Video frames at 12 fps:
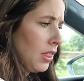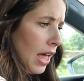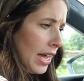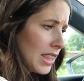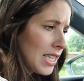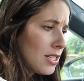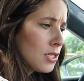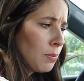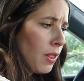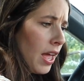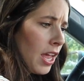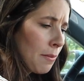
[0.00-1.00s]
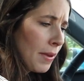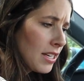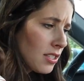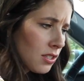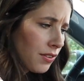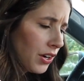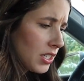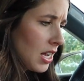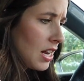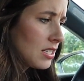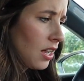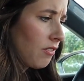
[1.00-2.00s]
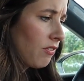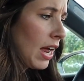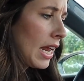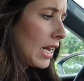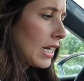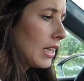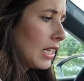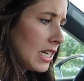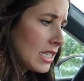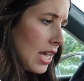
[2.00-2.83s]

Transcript: like the display. It makes this very satisfying click